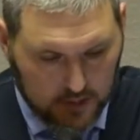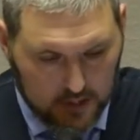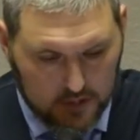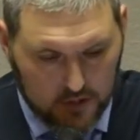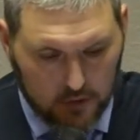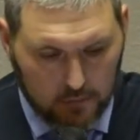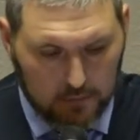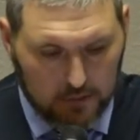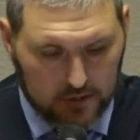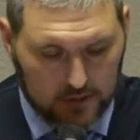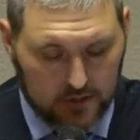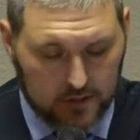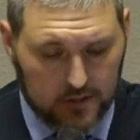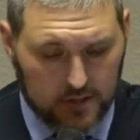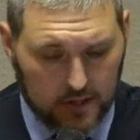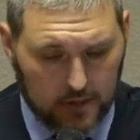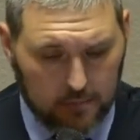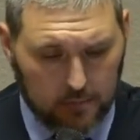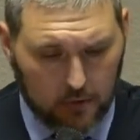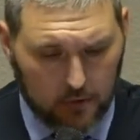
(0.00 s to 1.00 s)
because they're a bunch of
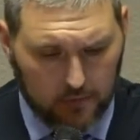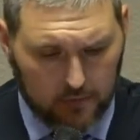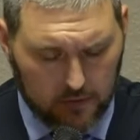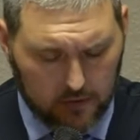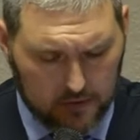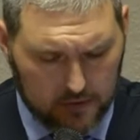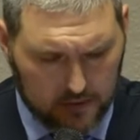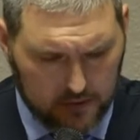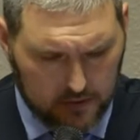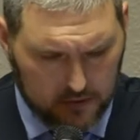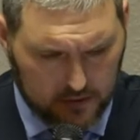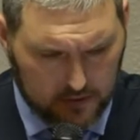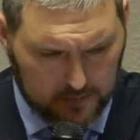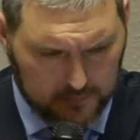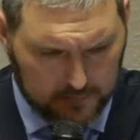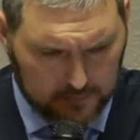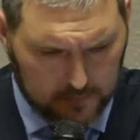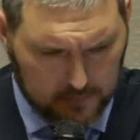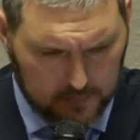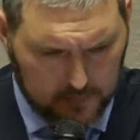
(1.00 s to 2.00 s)
sick perverts.
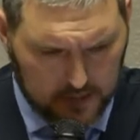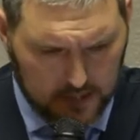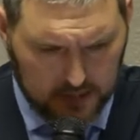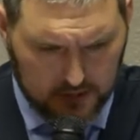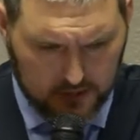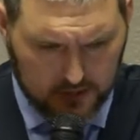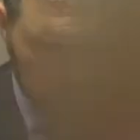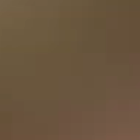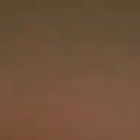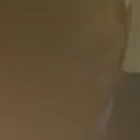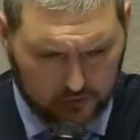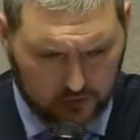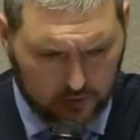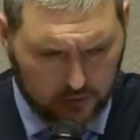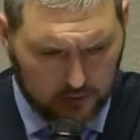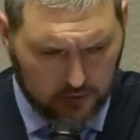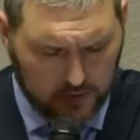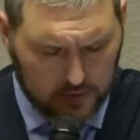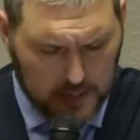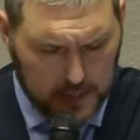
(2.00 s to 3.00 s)
And that's just the
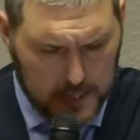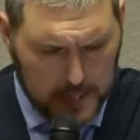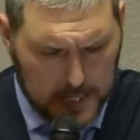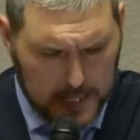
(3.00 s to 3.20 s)
truth.